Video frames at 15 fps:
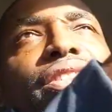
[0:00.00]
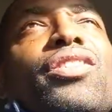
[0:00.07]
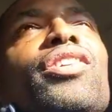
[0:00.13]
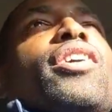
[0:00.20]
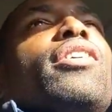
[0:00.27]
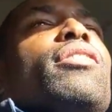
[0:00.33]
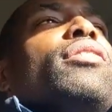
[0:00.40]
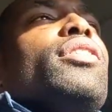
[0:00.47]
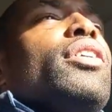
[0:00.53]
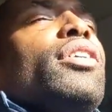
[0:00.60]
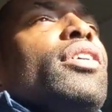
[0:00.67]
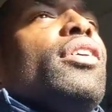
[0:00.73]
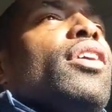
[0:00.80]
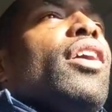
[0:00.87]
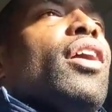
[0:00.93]
You know,
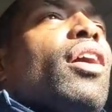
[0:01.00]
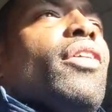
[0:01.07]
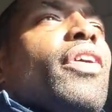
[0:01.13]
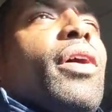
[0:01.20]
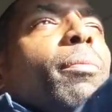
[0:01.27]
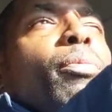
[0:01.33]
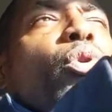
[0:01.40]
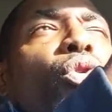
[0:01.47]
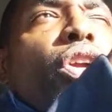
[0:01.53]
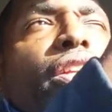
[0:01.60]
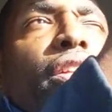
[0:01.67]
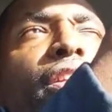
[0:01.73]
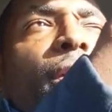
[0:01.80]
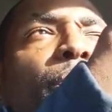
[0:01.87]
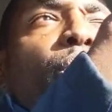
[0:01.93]
that point,